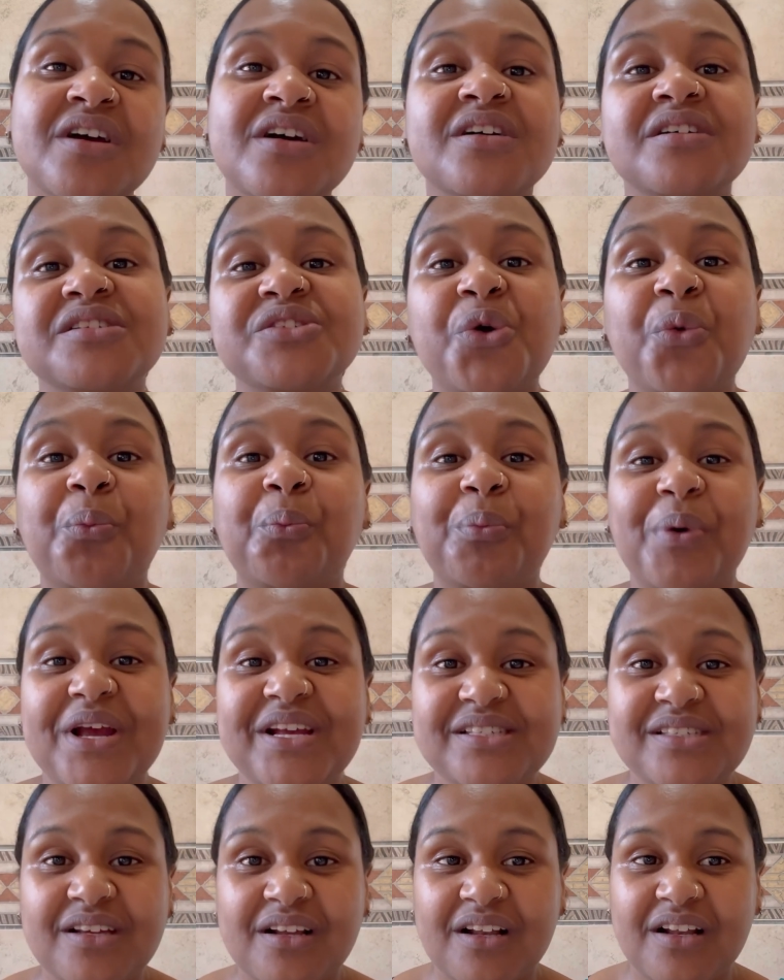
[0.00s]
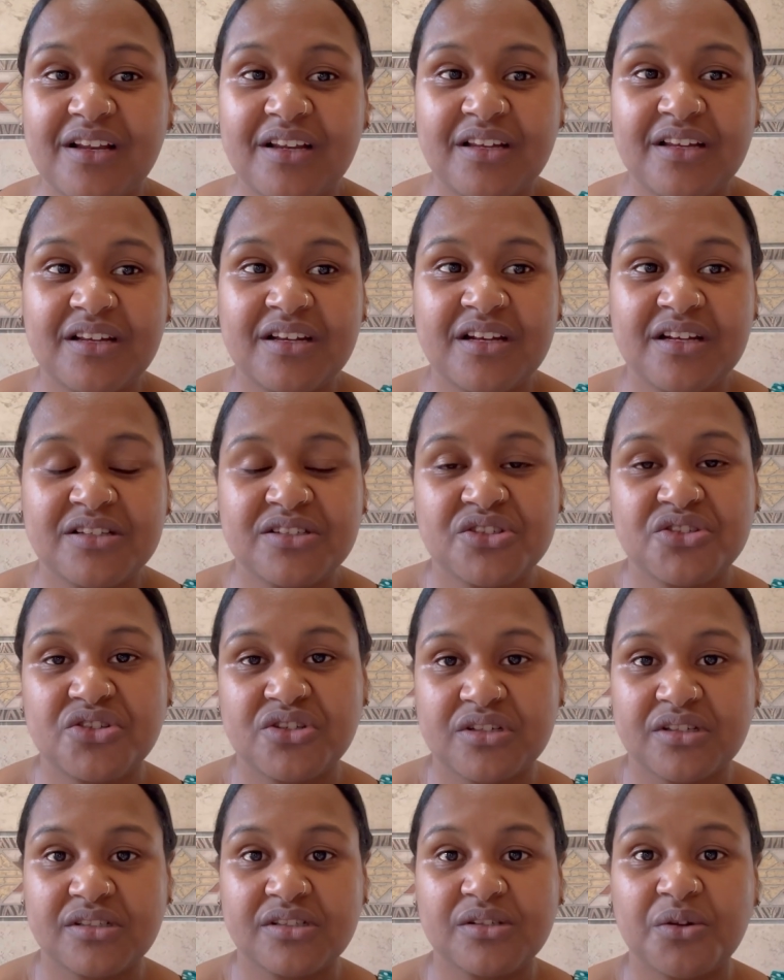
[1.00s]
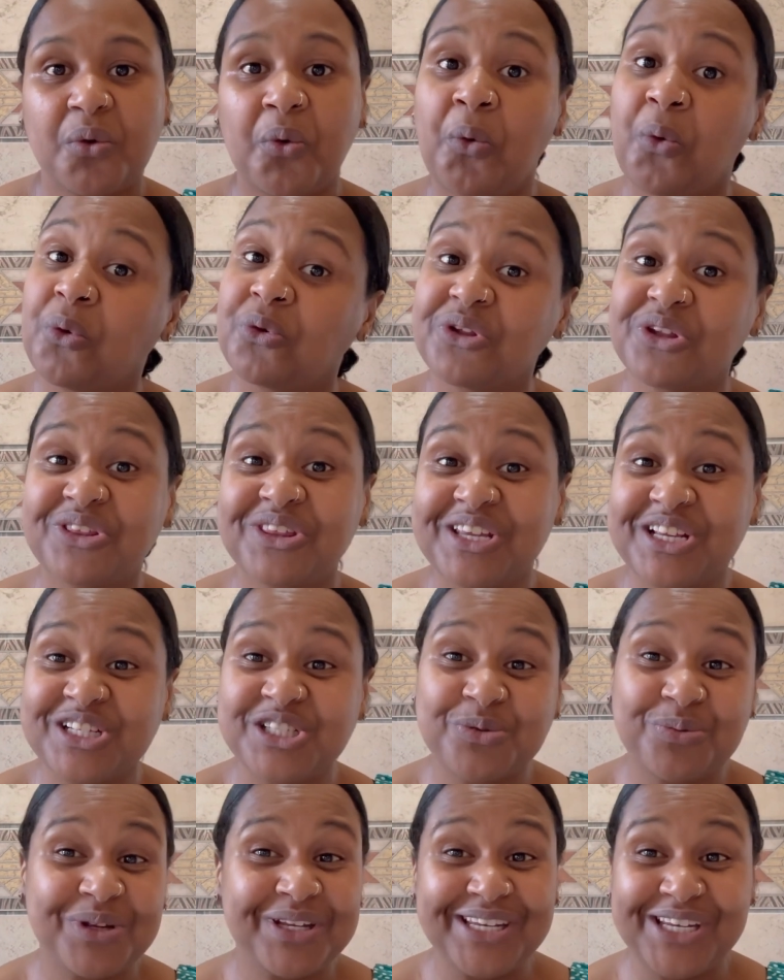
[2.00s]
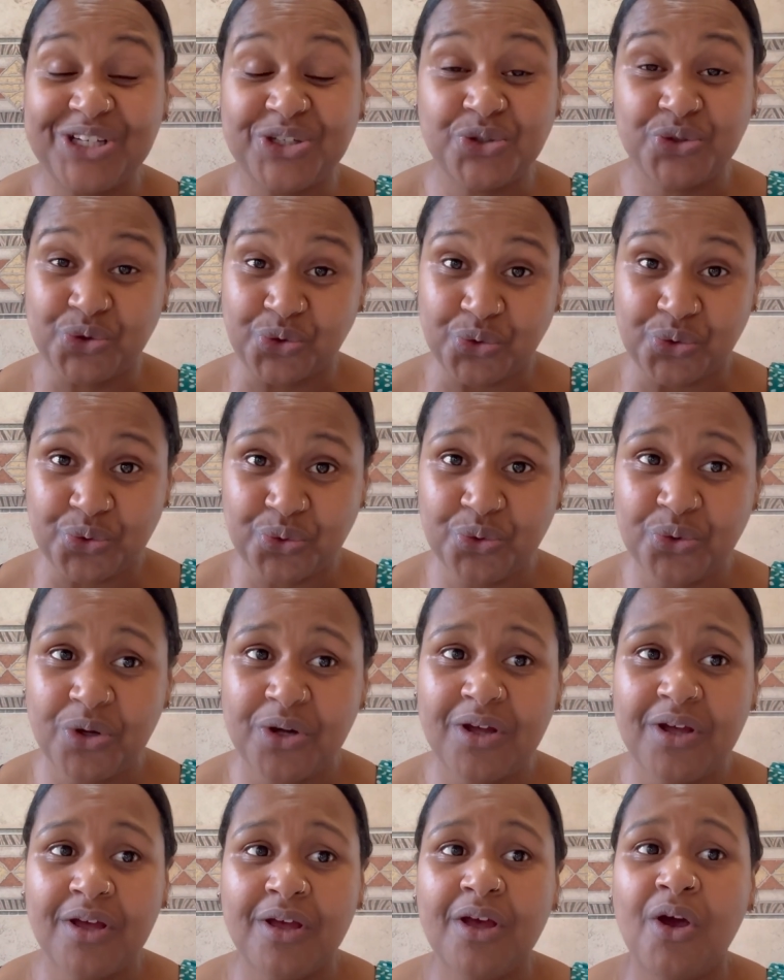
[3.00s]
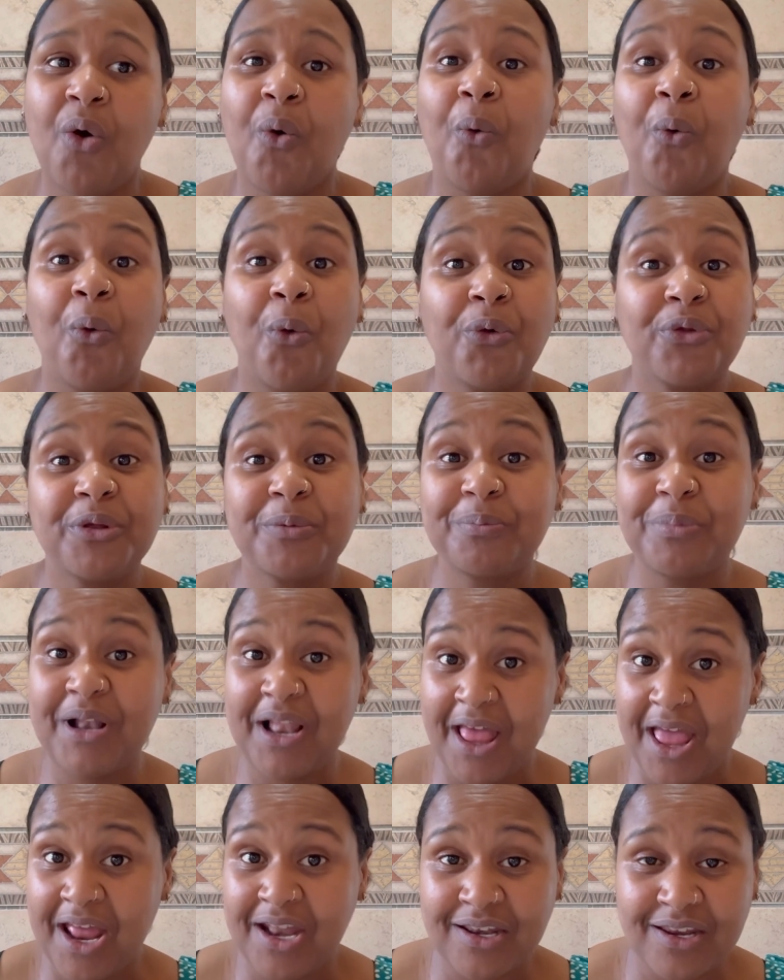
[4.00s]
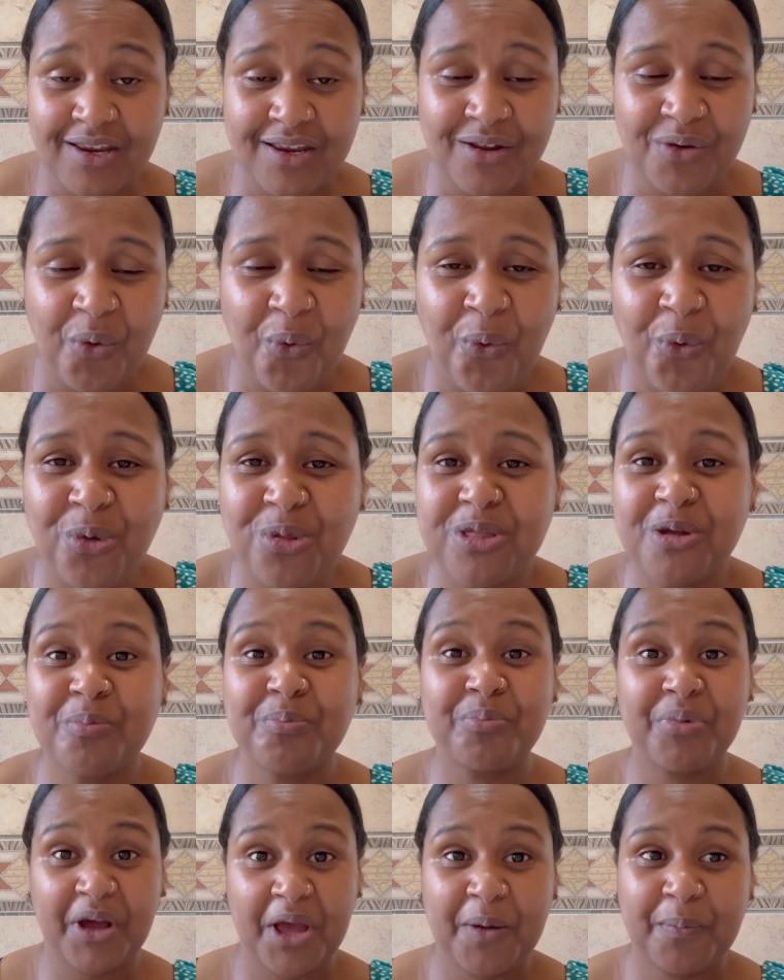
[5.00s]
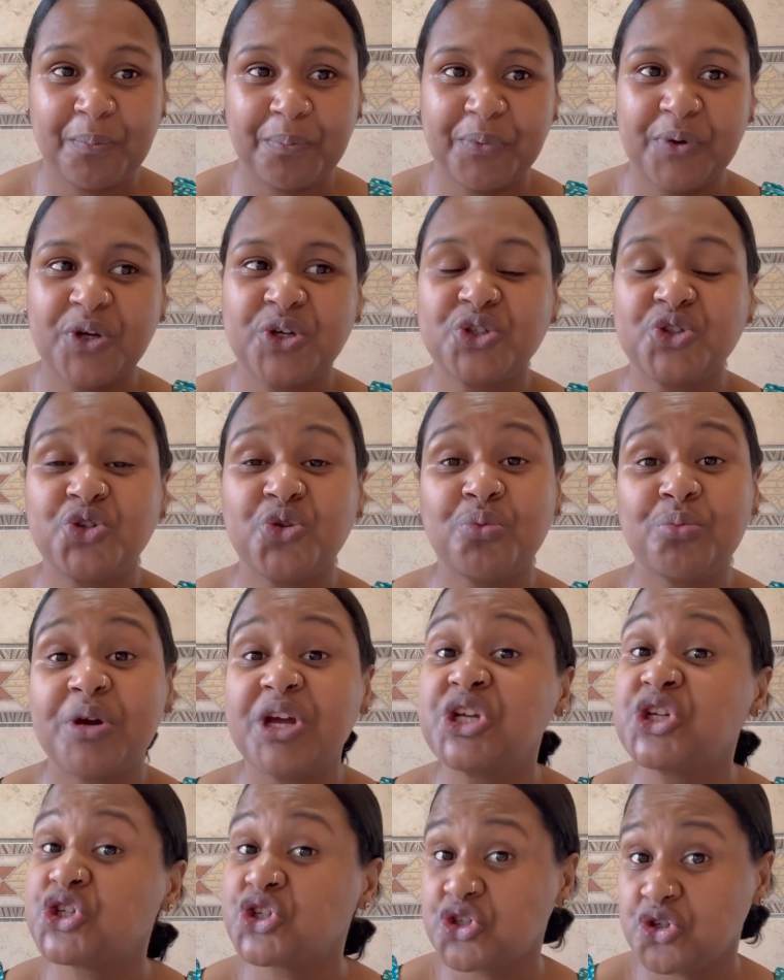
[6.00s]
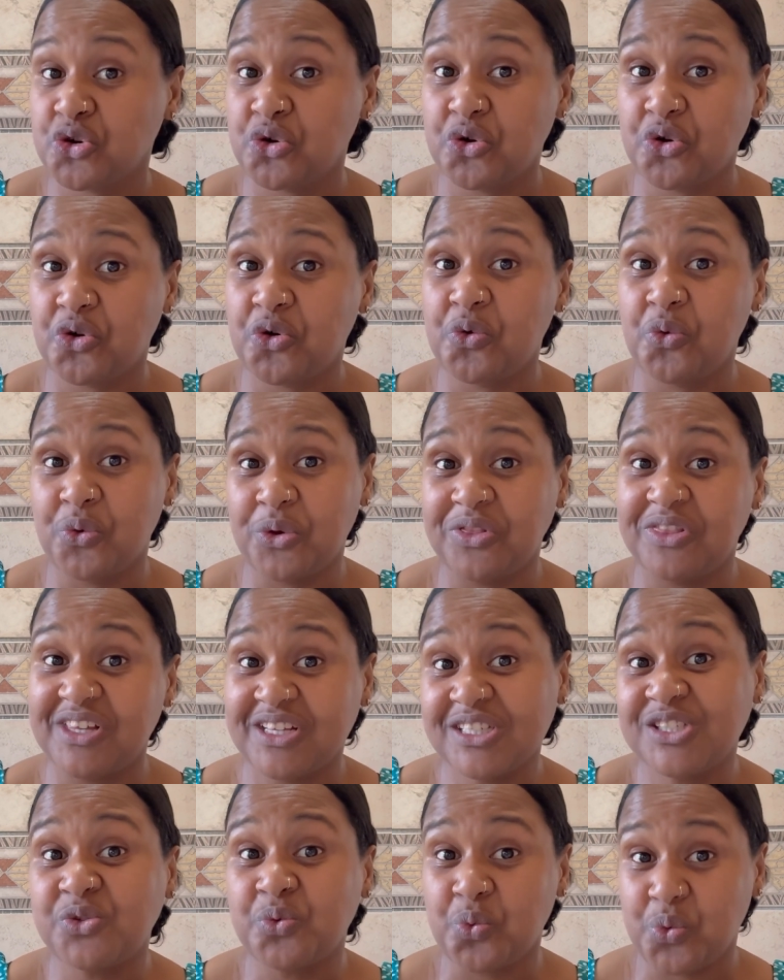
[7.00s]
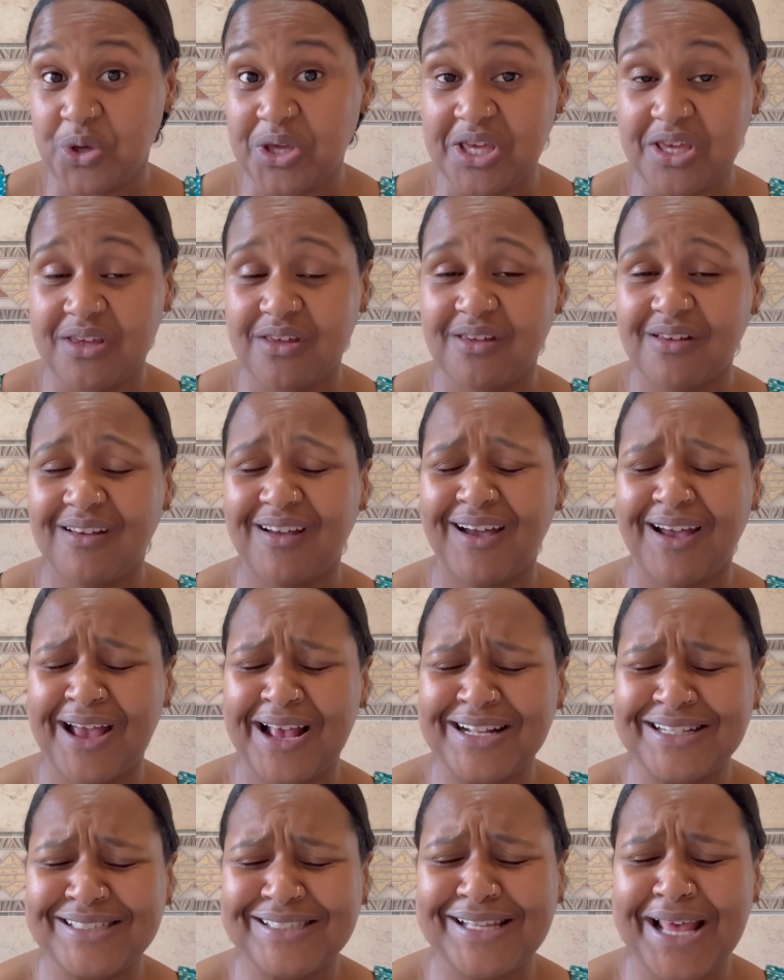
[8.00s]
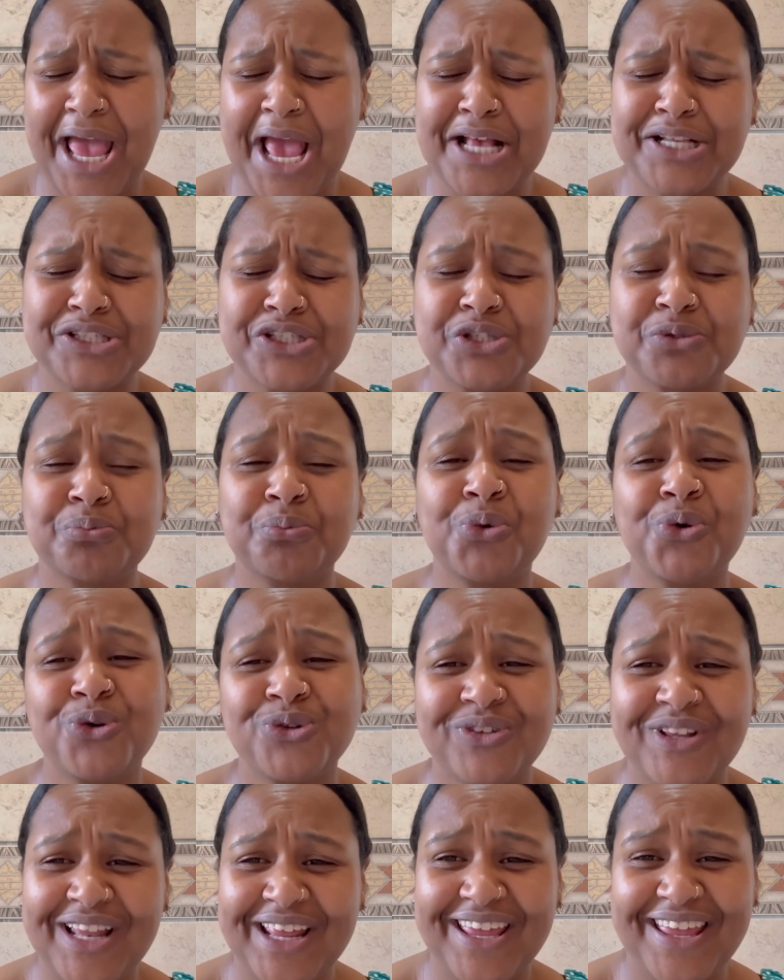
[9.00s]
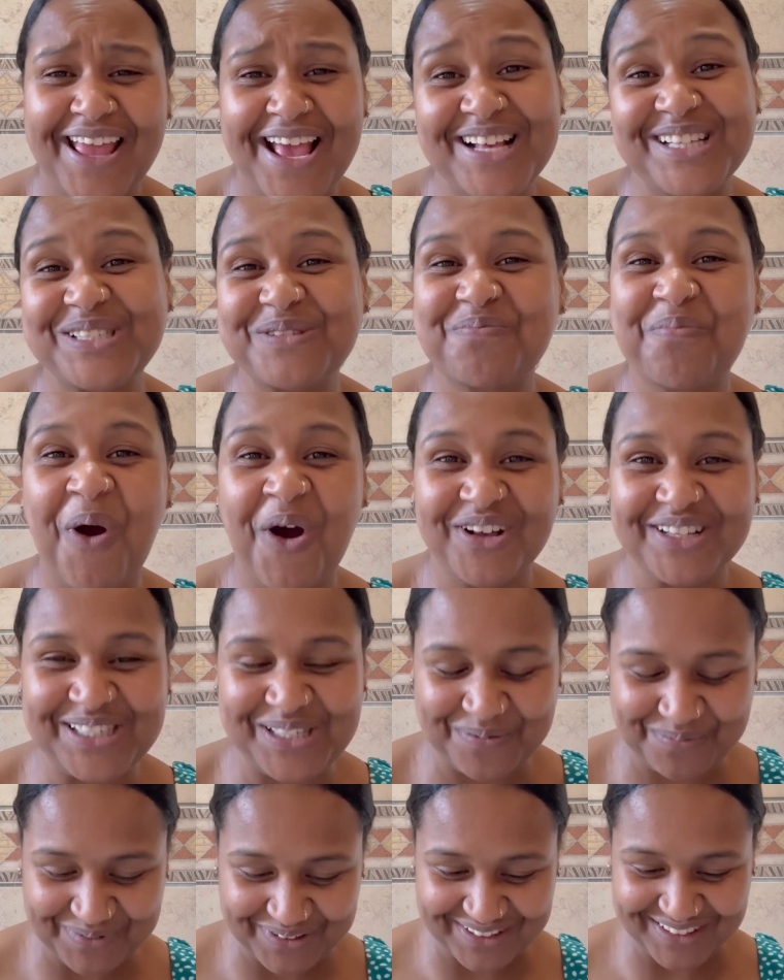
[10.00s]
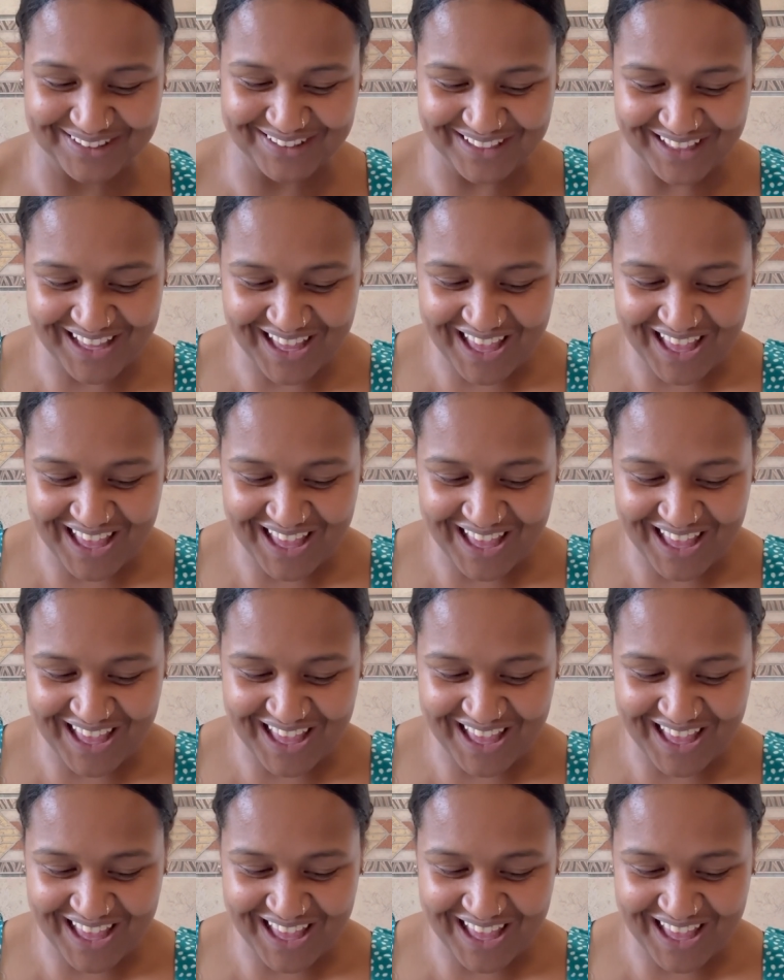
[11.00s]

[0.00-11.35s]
So basically it's just all the things we need to do, all the planning, all the prep to make sure this week runs as smoothly as possible.